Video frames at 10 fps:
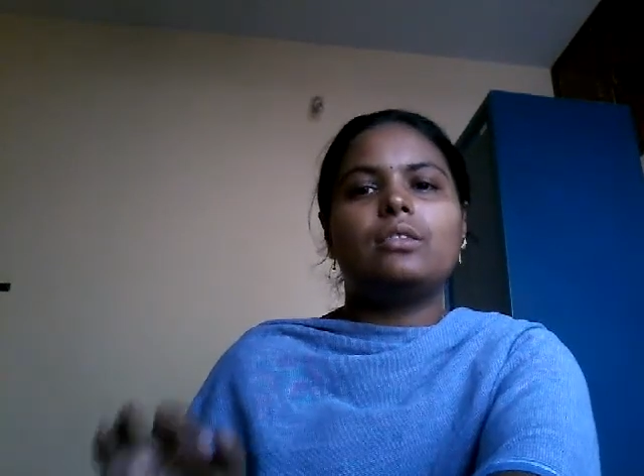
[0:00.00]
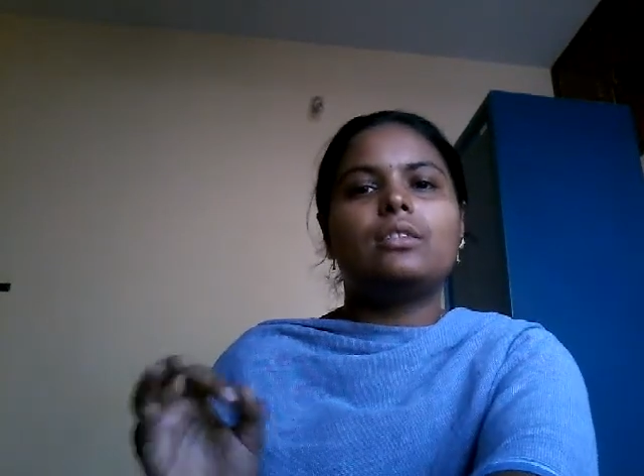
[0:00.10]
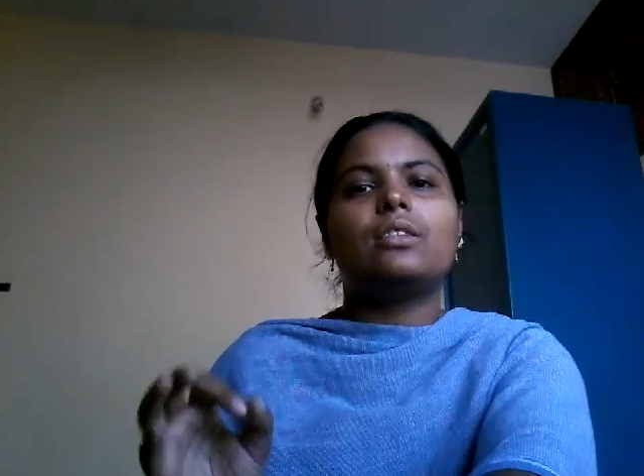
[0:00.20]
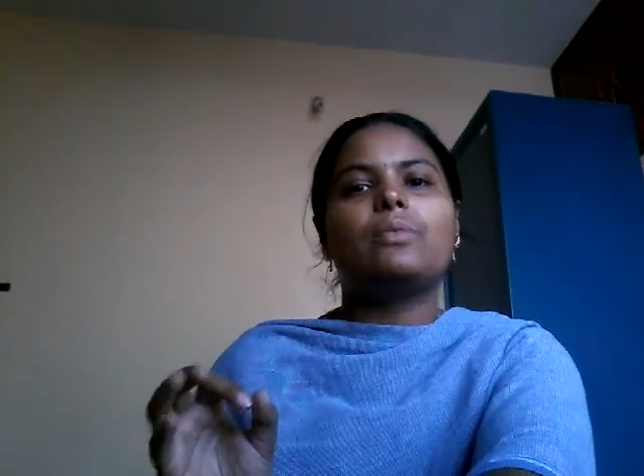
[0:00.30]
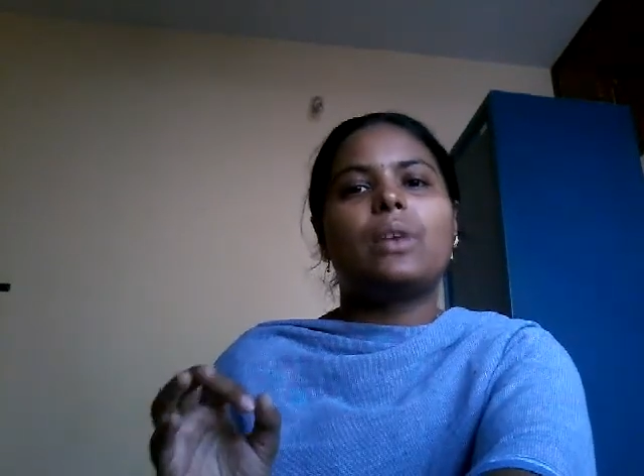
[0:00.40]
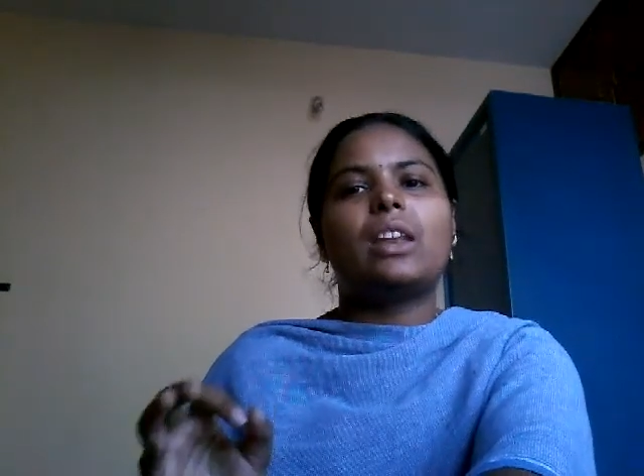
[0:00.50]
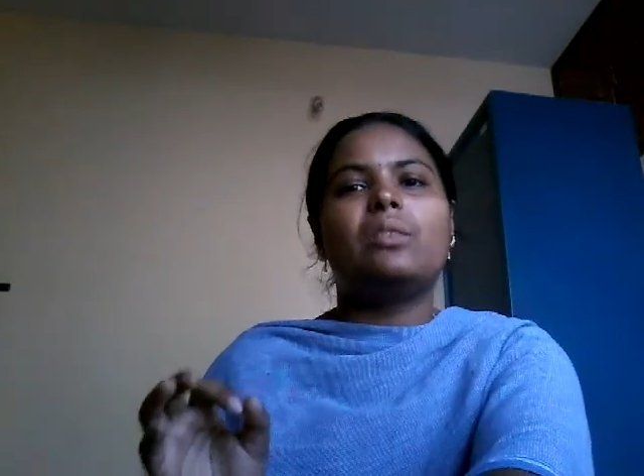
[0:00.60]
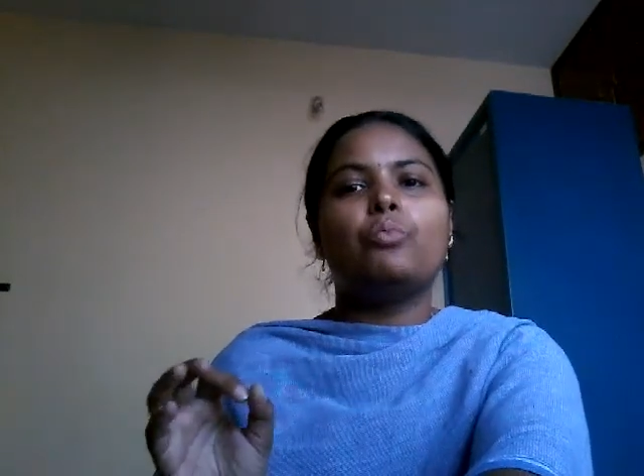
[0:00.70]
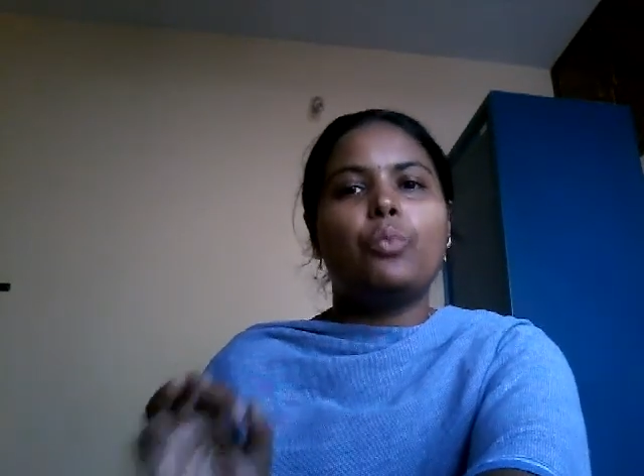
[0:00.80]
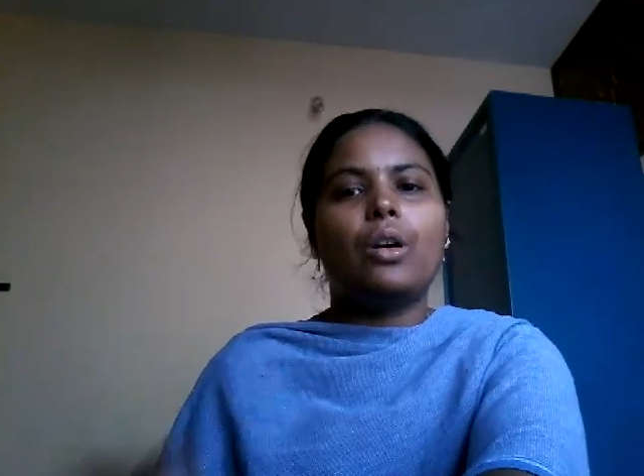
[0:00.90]
These are very
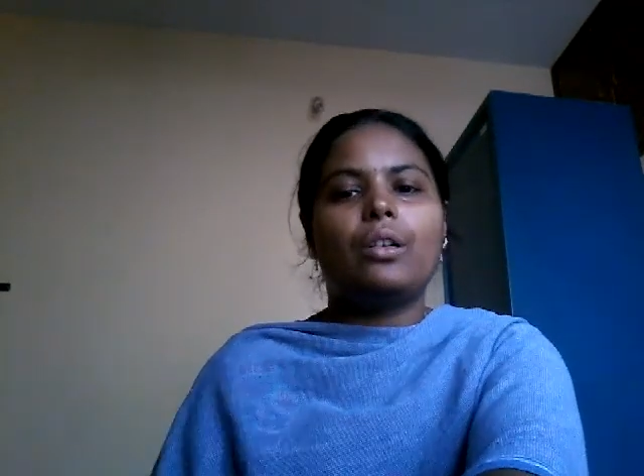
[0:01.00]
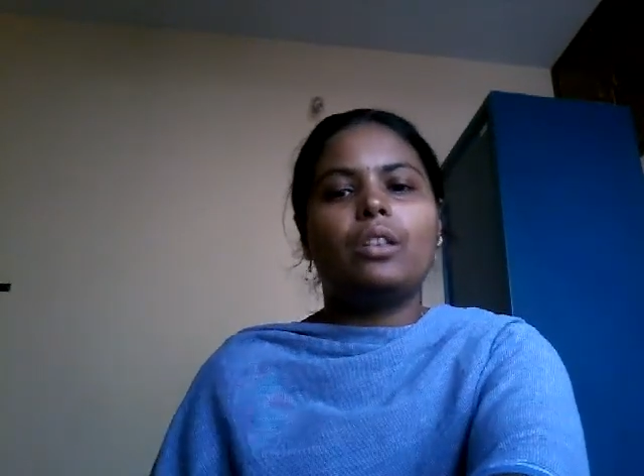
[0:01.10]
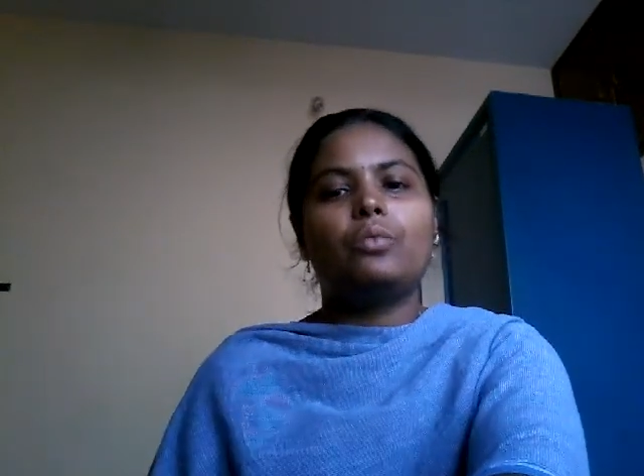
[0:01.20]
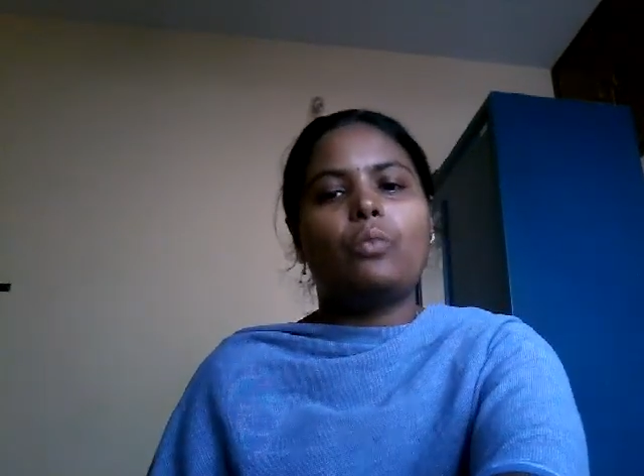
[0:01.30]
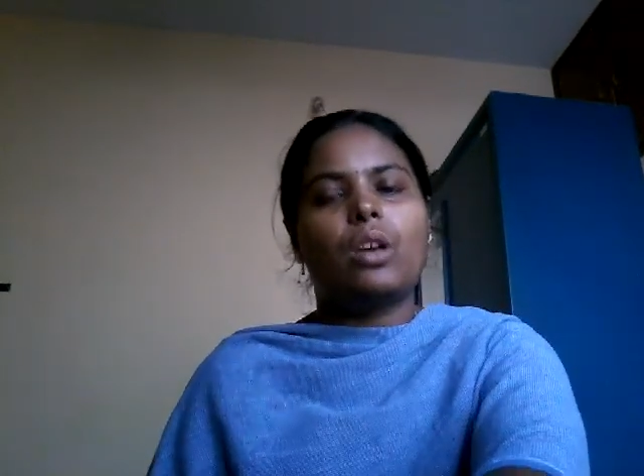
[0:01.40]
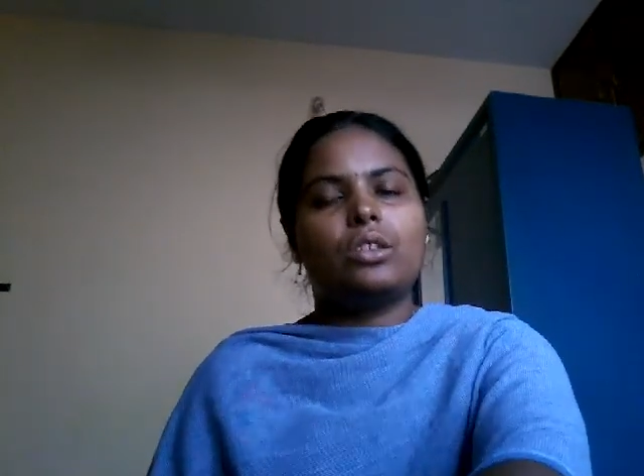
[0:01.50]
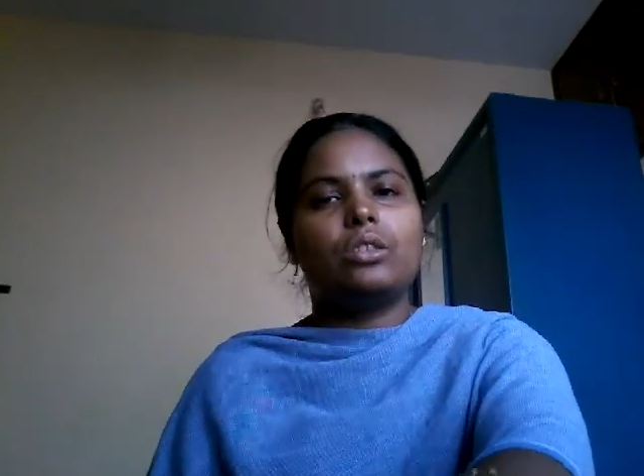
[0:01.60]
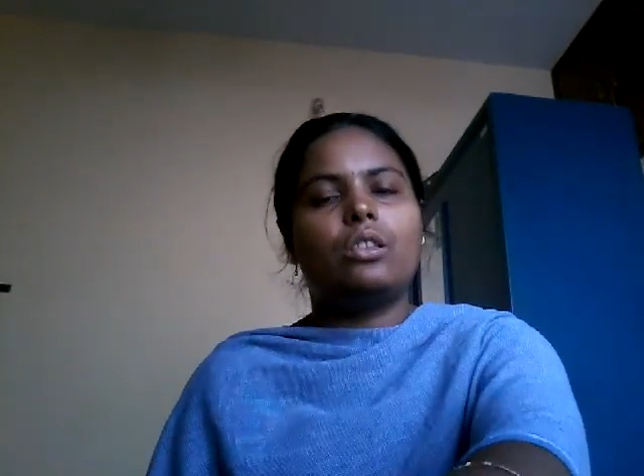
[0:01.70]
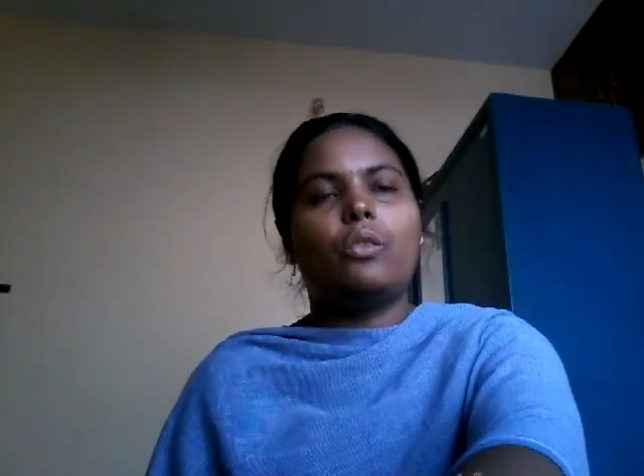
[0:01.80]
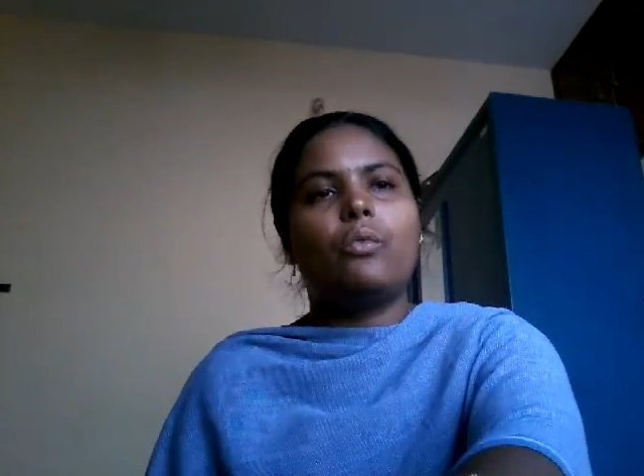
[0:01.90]
important
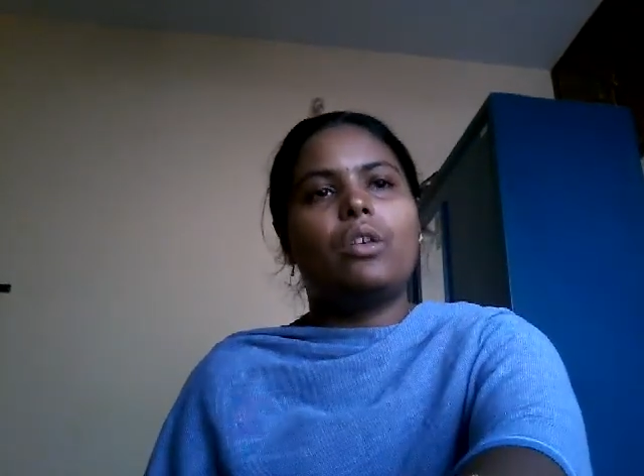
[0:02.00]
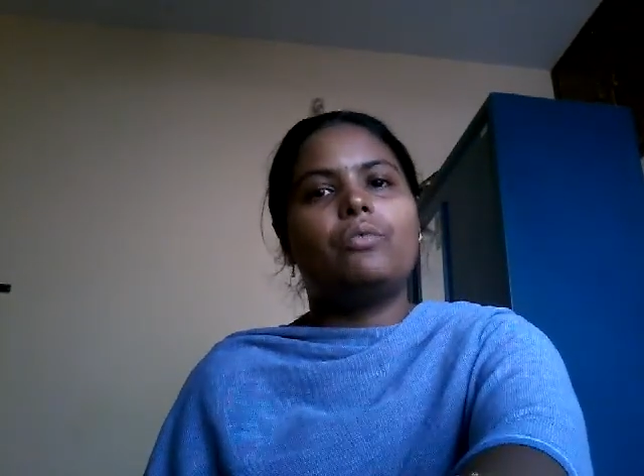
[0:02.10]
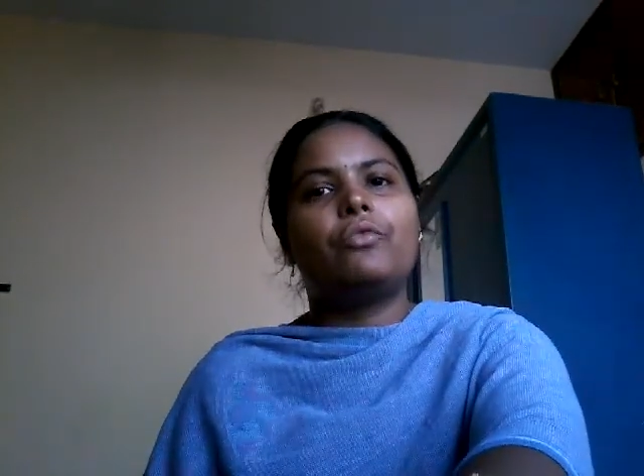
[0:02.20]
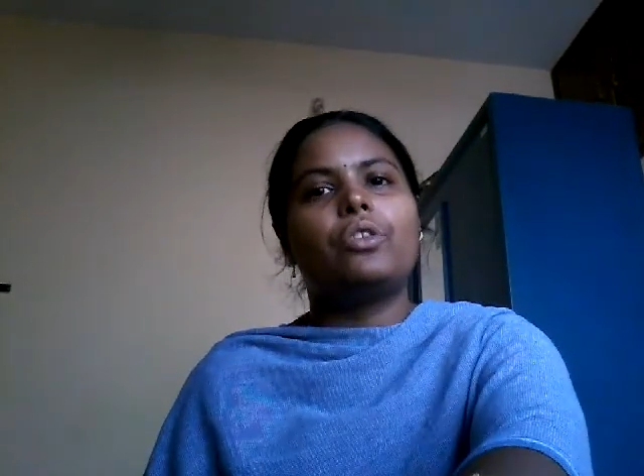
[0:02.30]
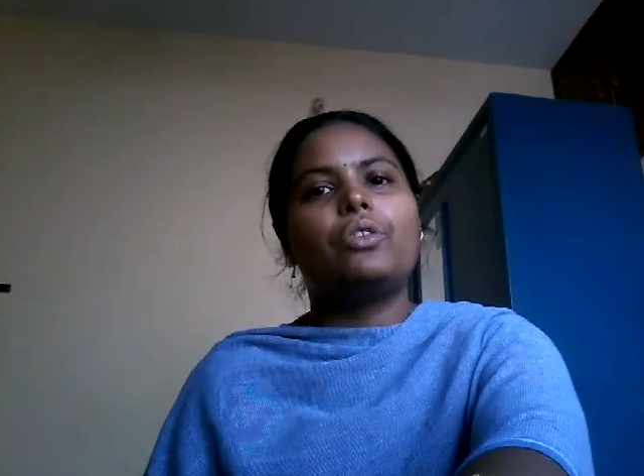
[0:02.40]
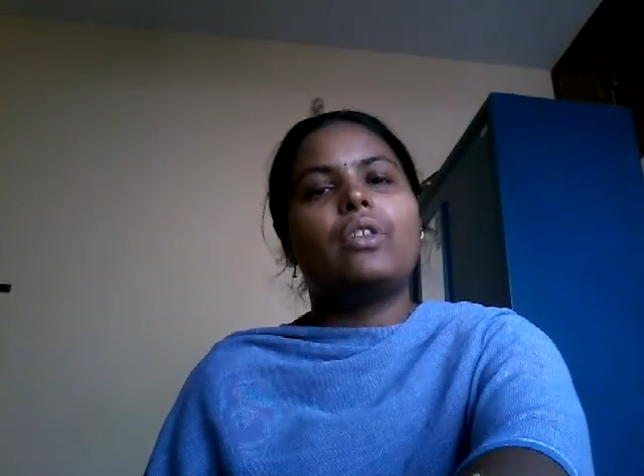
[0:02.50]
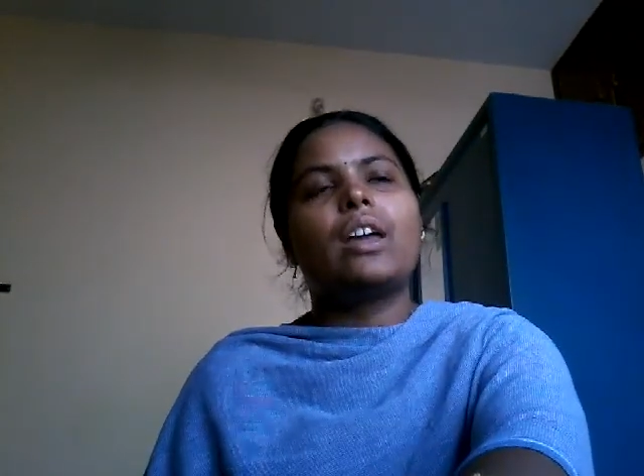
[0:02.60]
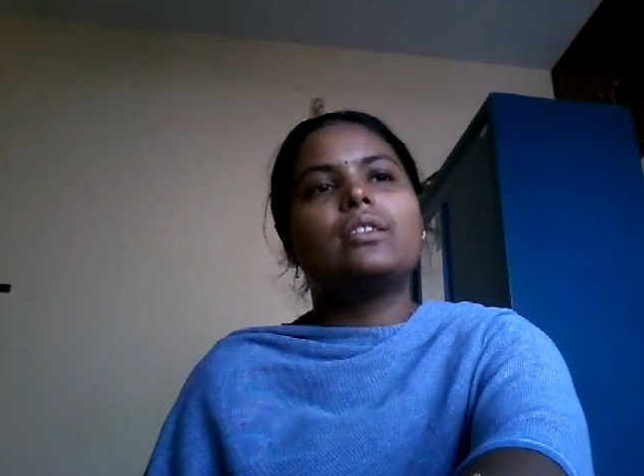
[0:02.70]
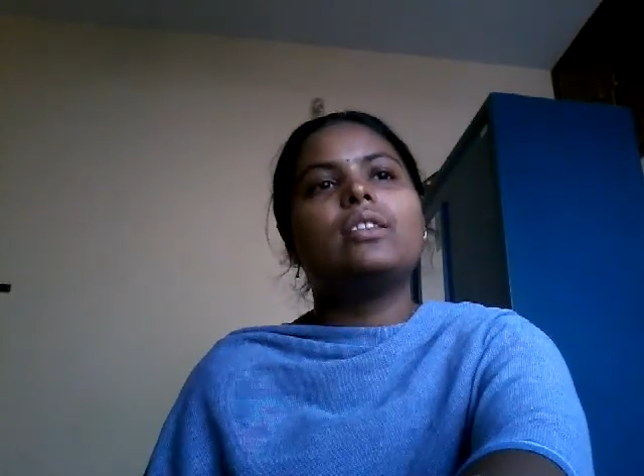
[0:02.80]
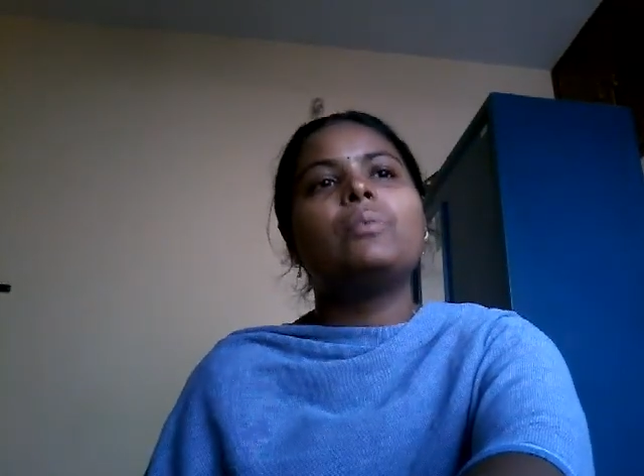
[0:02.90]
question in for your
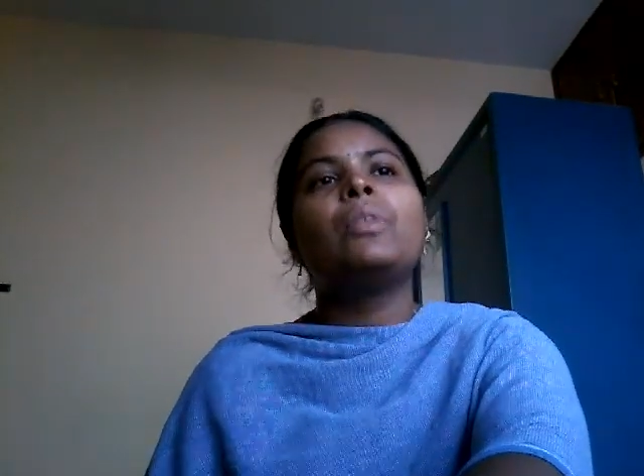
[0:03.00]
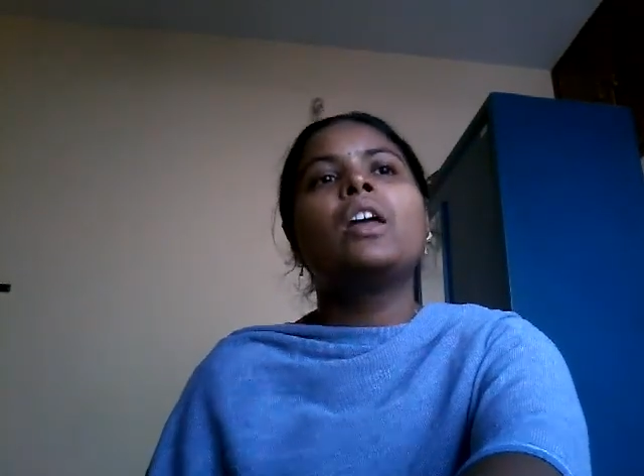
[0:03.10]
exam.